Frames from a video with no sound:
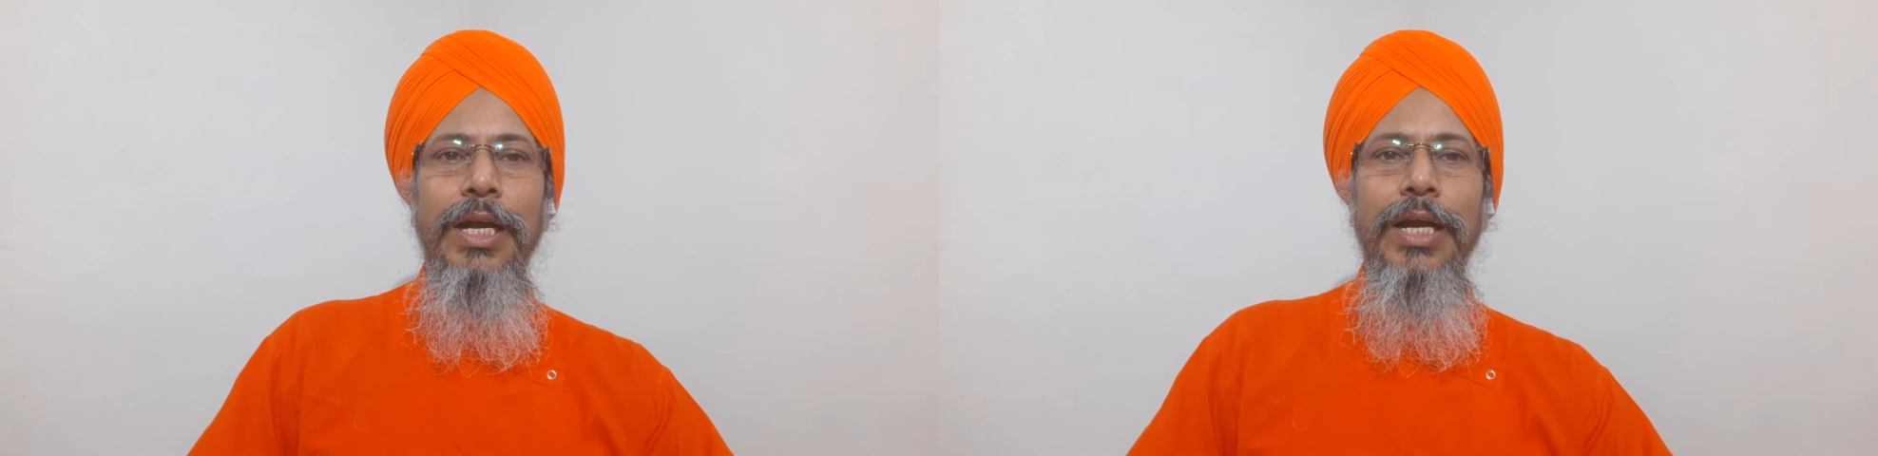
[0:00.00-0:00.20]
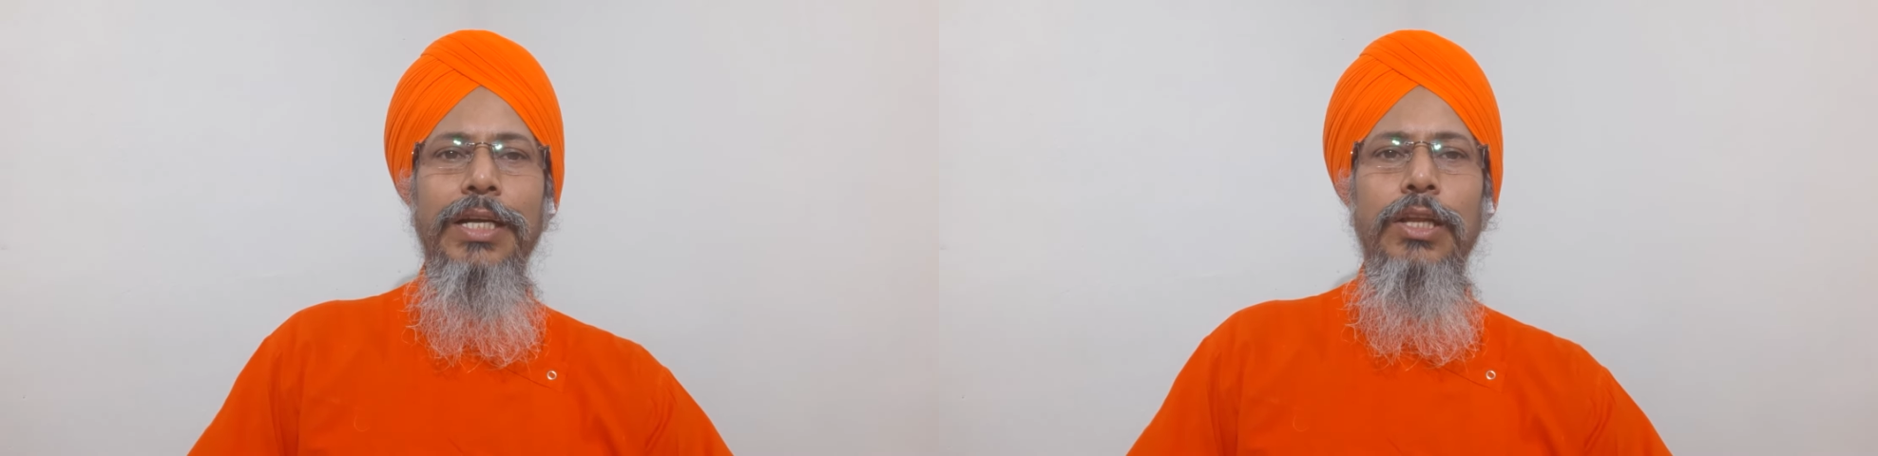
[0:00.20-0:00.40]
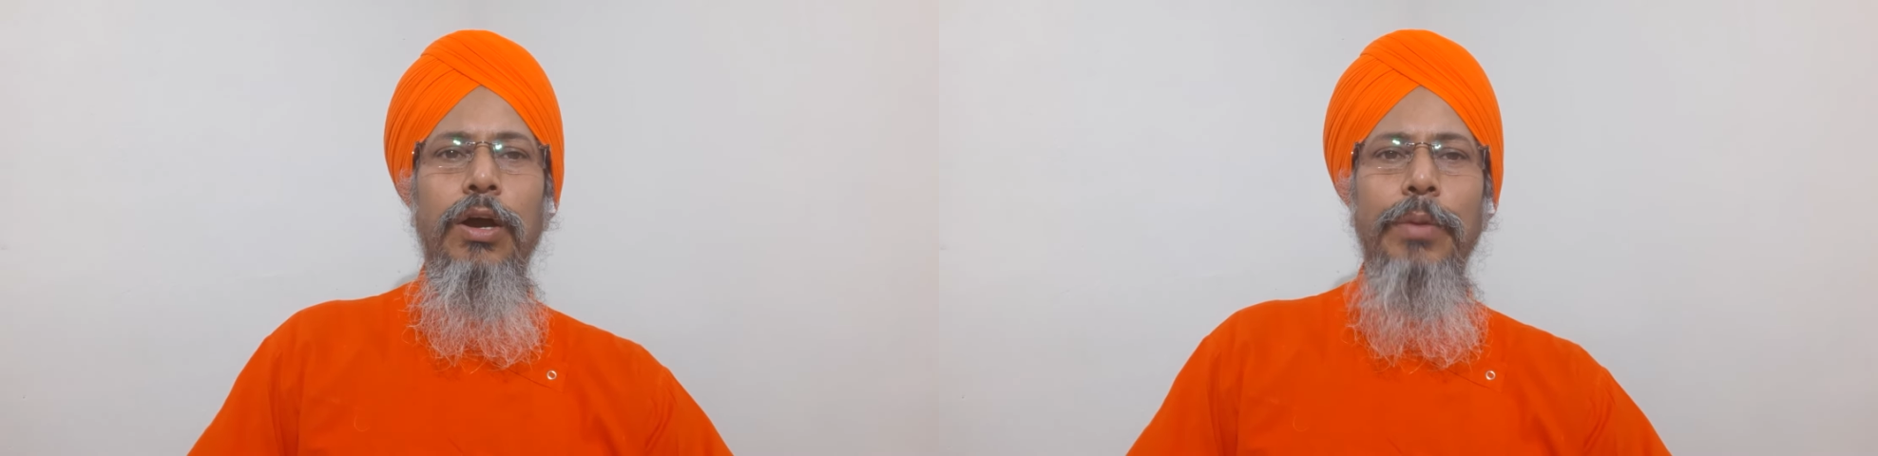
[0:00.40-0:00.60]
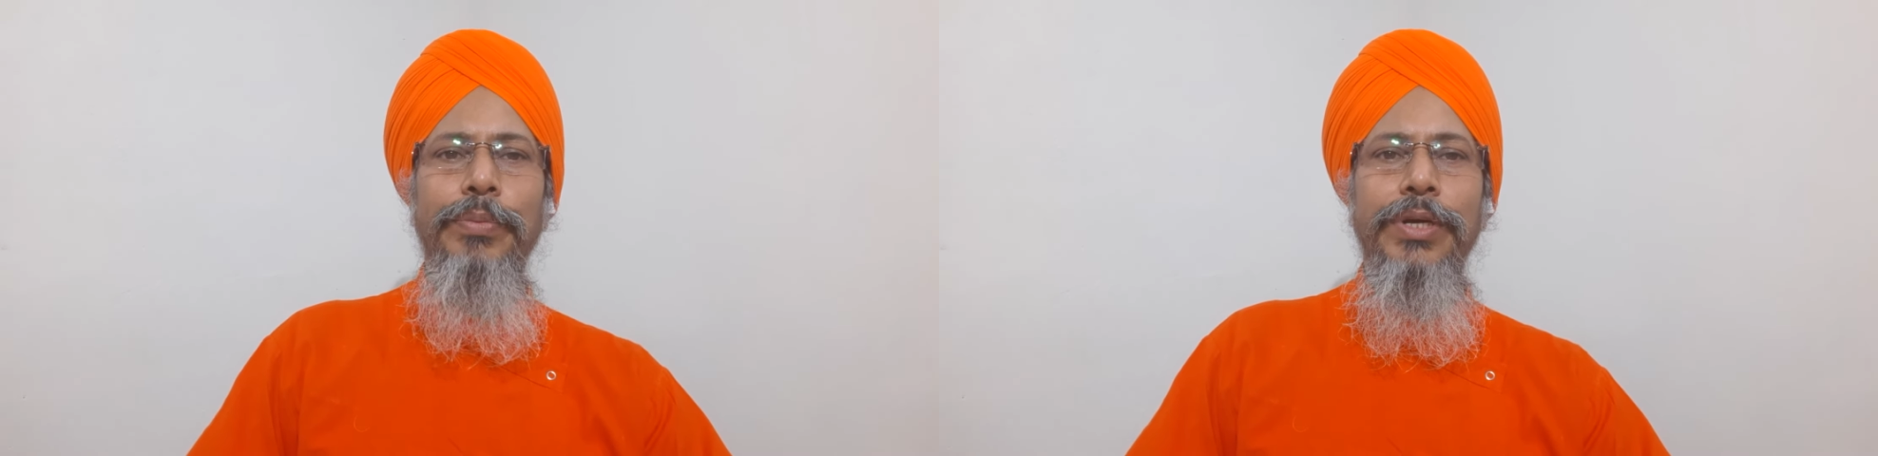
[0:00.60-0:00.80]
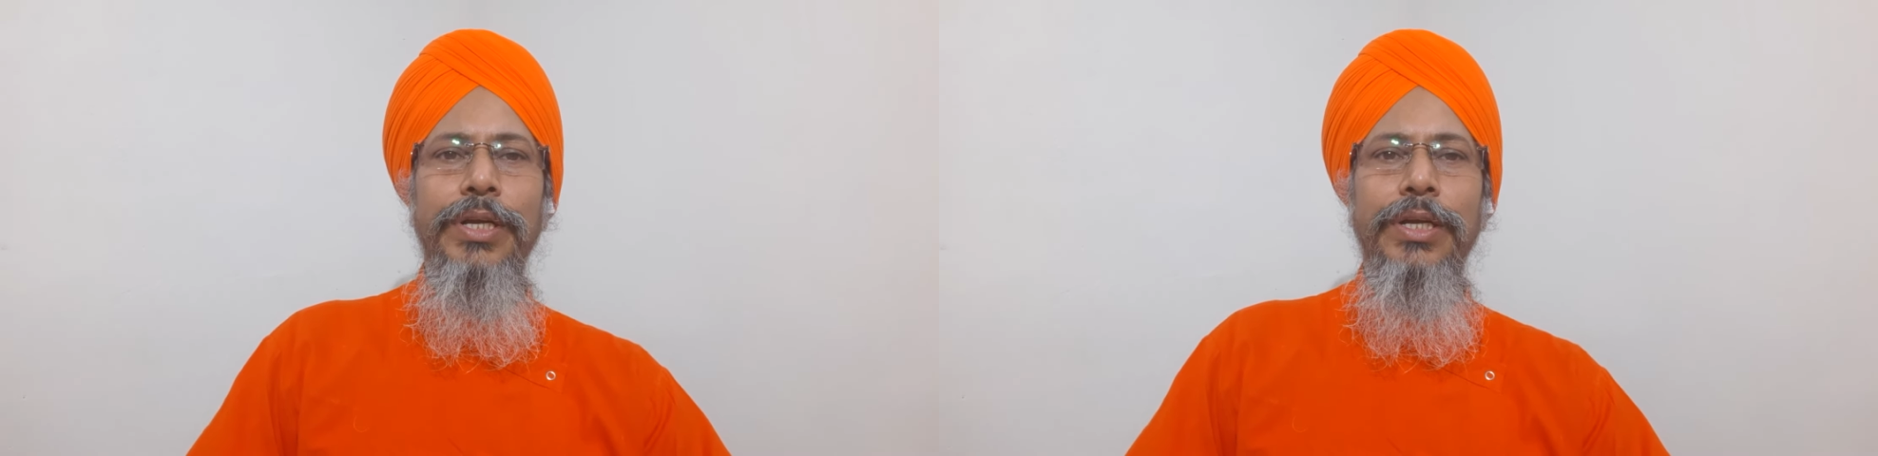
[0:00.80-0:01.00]
and the
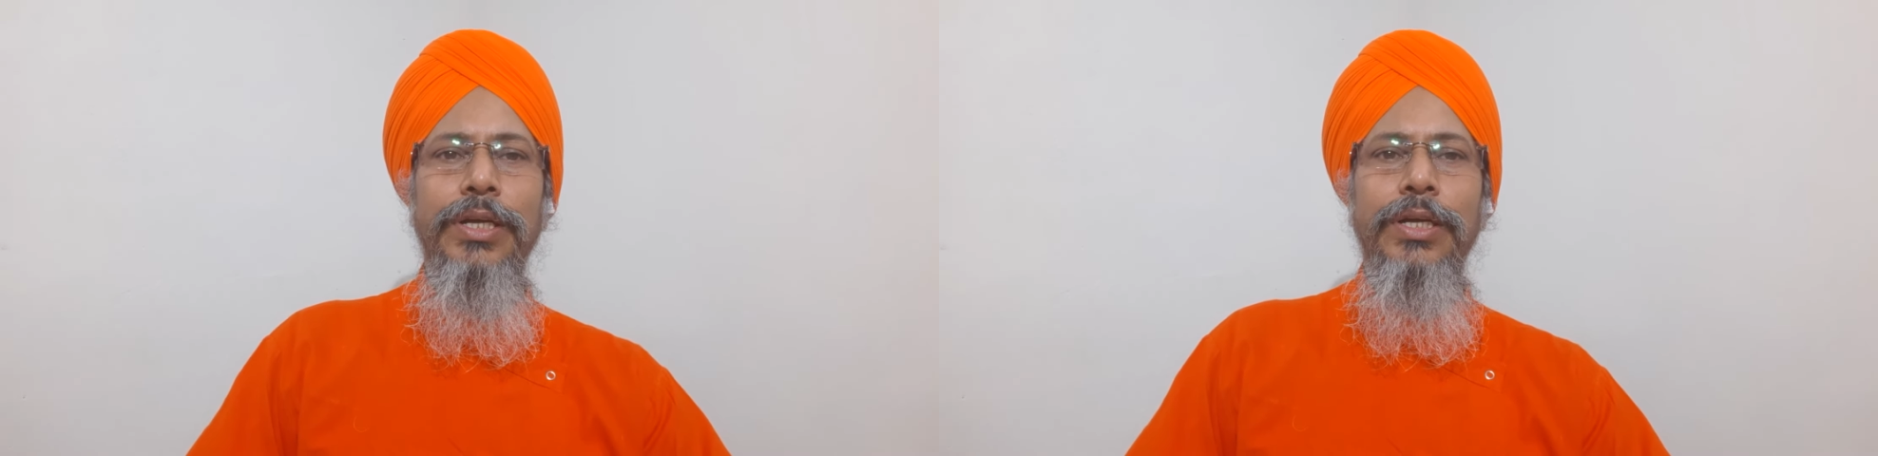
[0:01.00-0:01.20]
optic